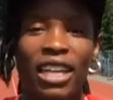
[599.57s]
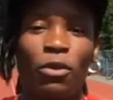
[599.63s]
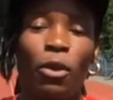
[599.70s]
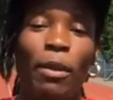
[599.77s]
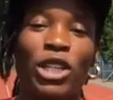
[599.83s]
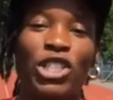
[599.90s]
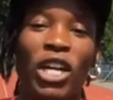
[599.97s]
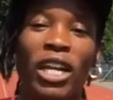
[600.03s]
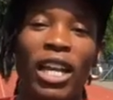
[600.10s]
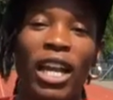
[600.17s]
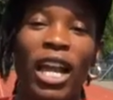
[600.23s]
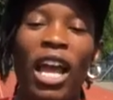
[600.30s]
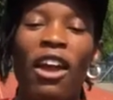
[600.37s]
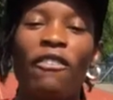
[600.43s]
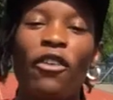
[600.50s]
see what my
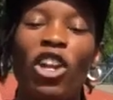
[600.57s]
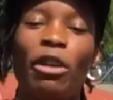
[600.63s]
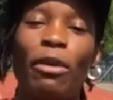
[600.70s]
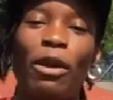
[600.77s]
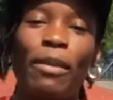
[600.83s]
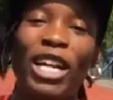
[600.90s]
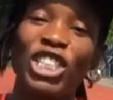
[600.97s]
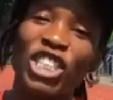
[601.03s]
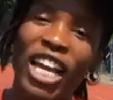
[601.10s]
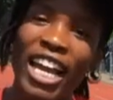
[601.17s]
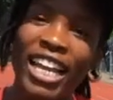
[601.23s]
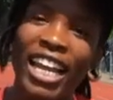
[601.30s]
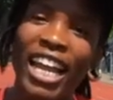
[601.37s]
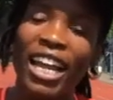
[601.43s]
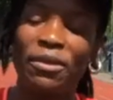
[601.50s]
journey, follow me on my
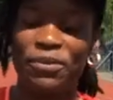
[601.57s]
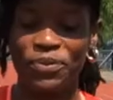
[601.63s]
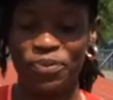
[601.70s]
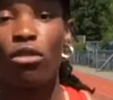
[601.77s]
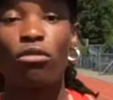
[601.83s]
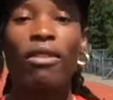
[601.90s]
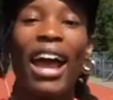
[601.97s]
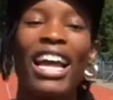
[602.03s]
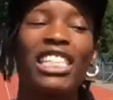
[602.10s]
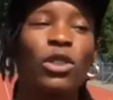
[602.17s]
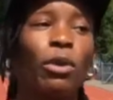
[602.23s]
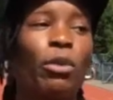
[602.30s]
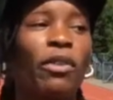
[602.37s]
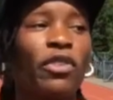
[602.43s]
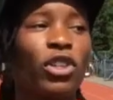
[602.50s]
journey. Right, so
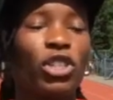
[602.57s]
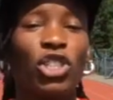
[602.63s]
we're moving